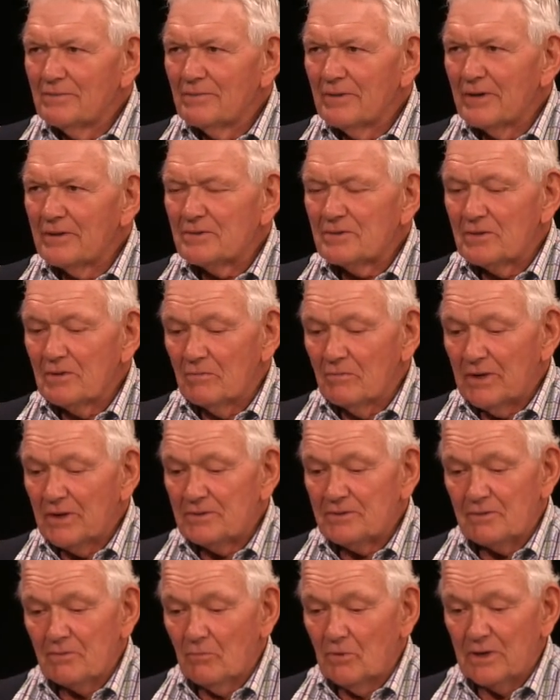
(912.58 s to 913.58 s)
That's
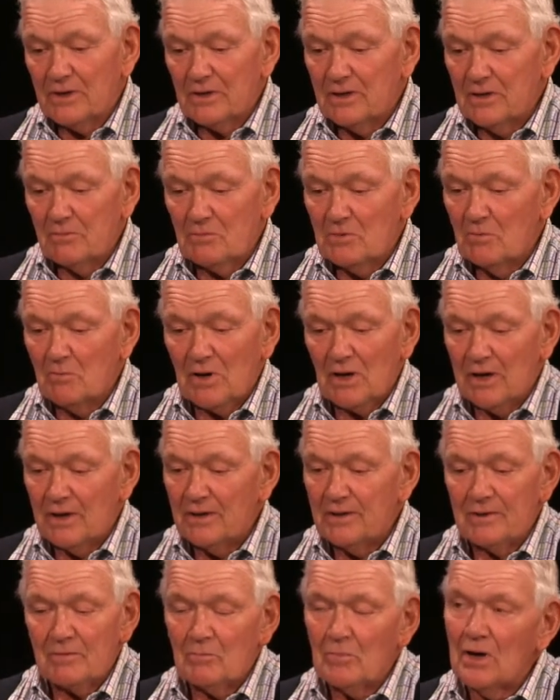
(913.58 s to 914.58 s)
the way. Keep the
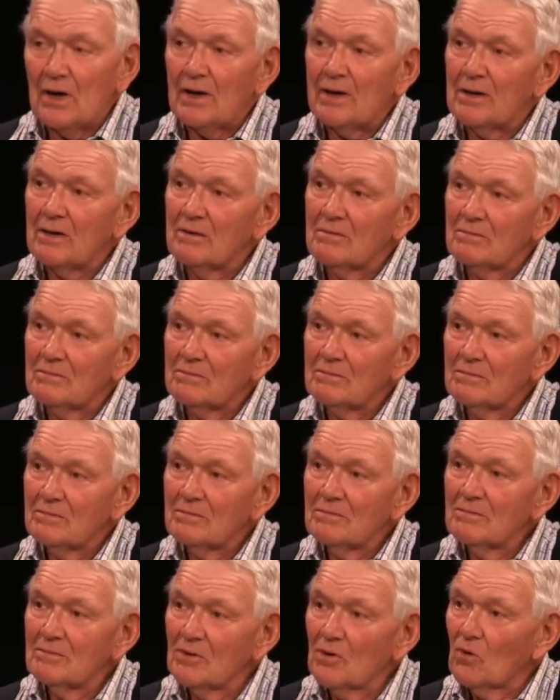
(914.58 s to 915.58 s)
mind and body
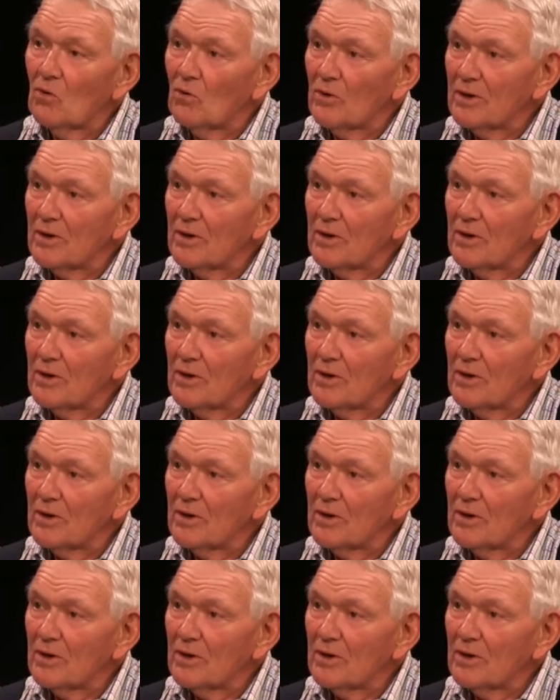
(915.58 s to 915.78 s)
going.